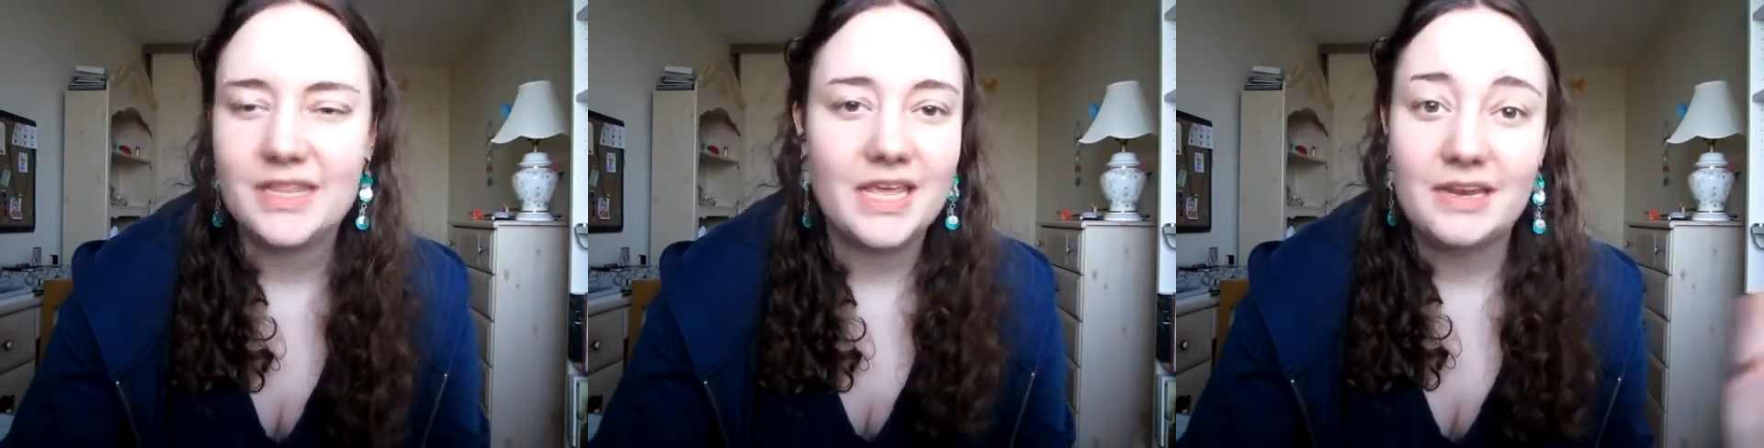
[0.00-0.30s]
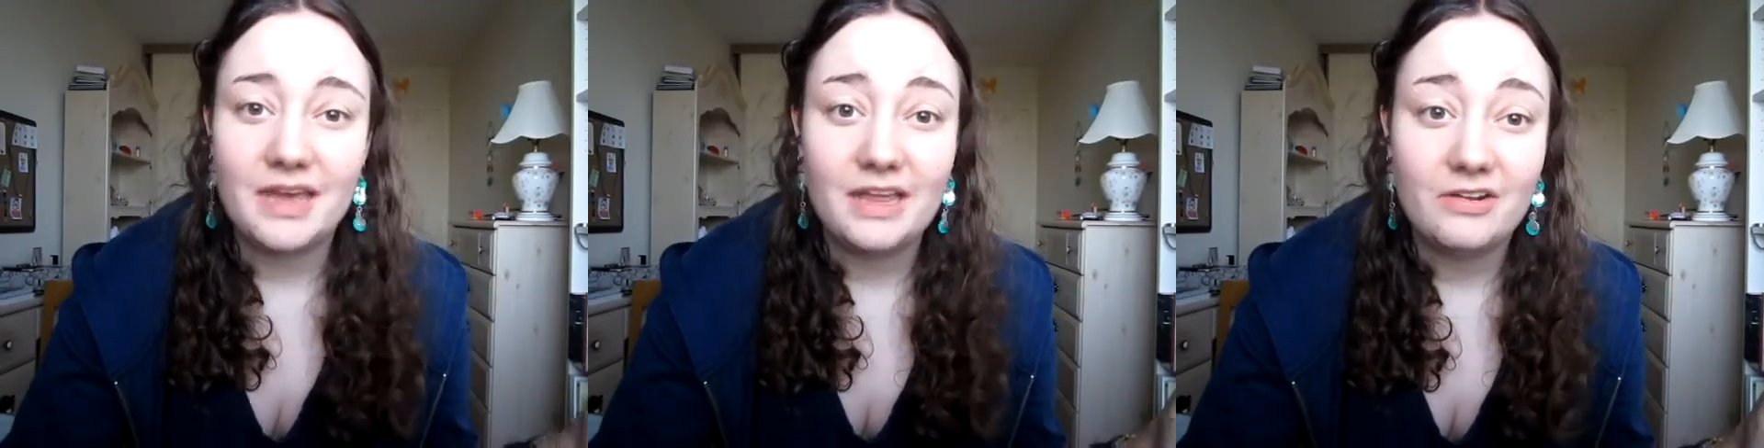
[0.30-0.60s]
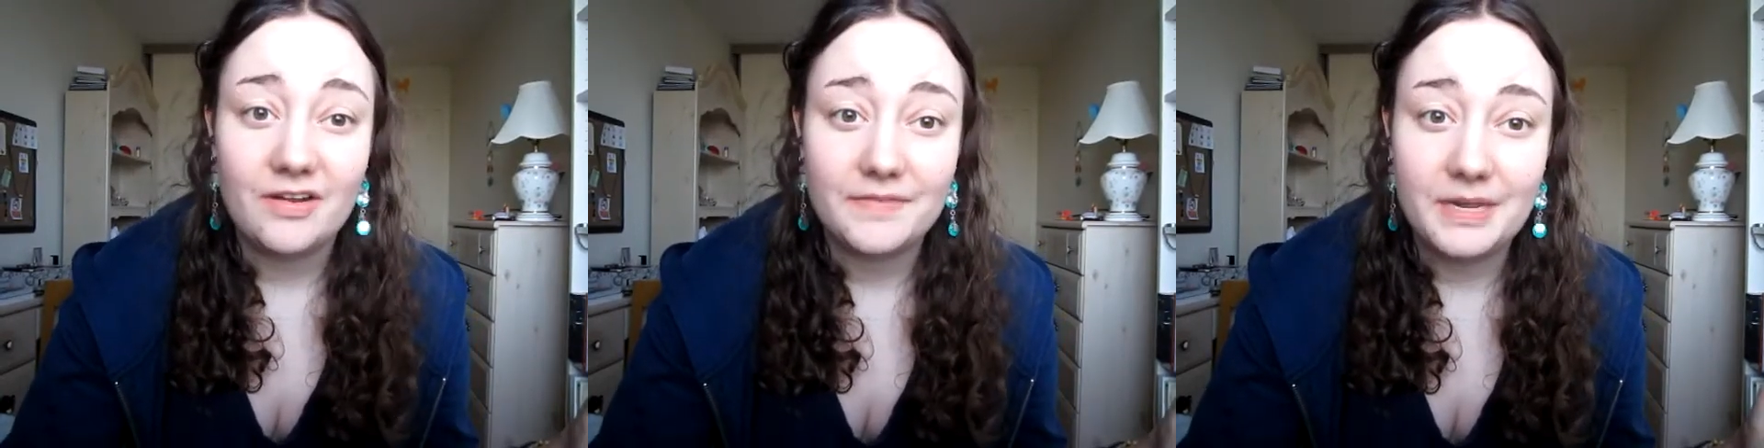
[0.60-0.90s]
then I
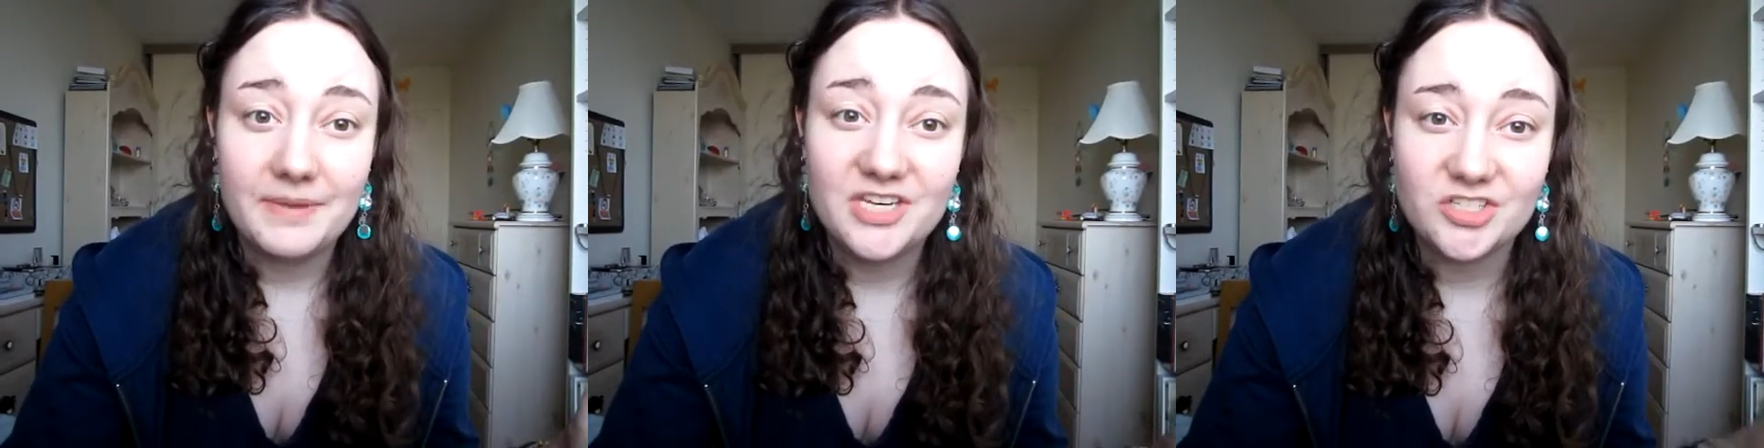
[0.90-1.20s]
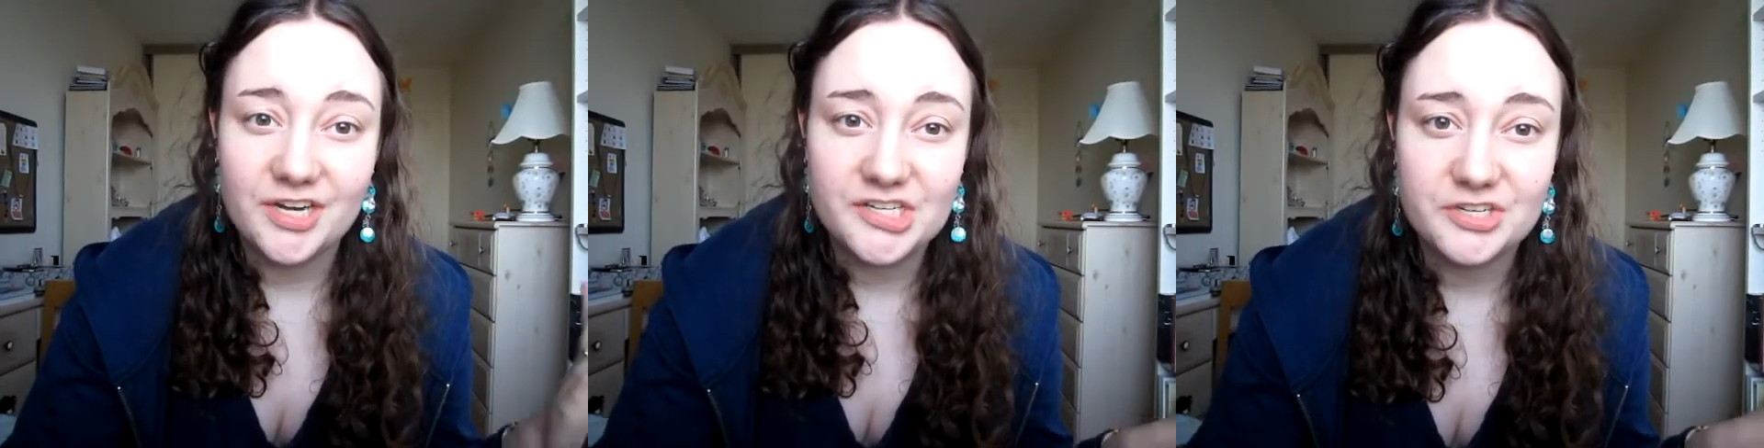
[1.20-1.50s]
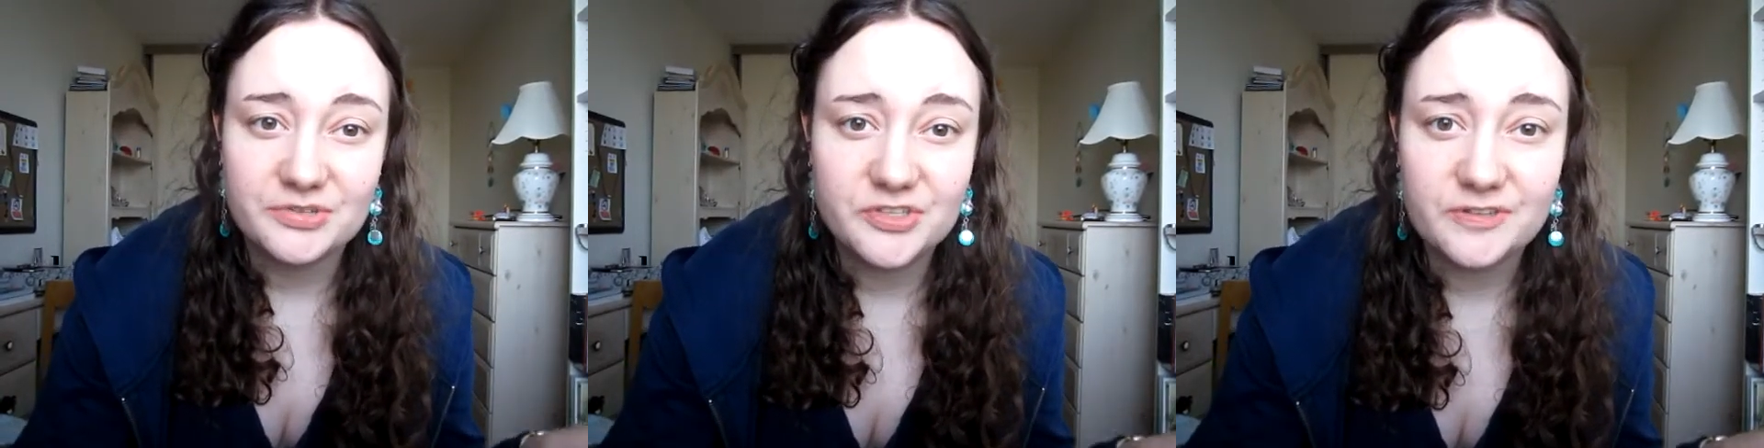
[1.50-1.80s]
don't have any major
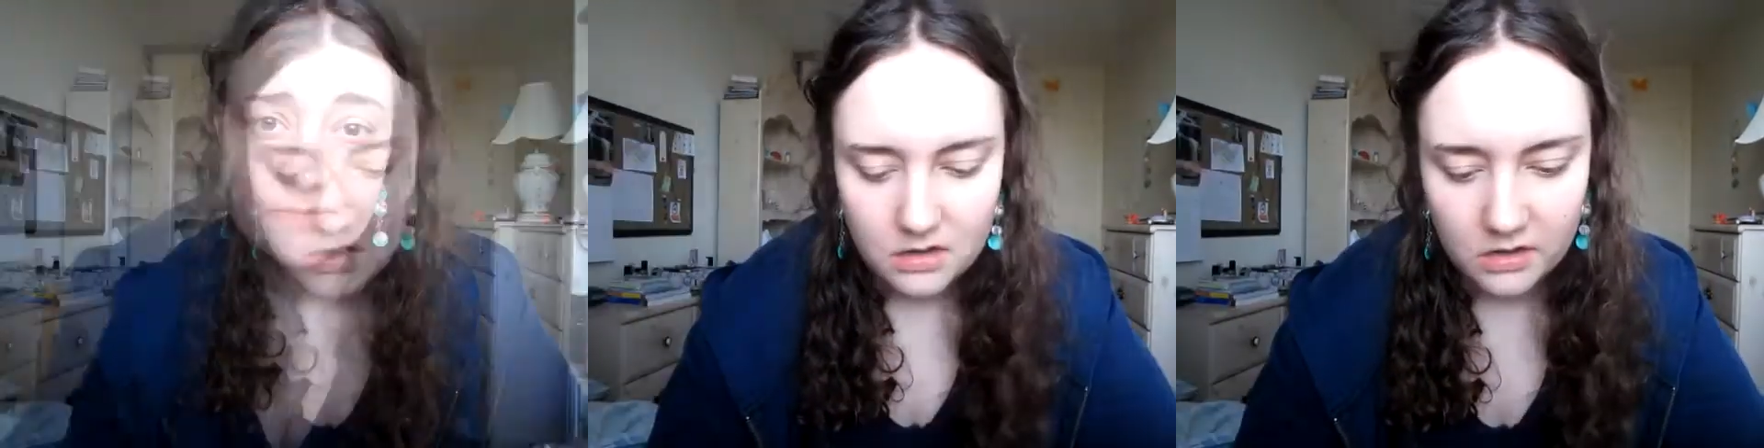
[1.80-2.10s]
issues.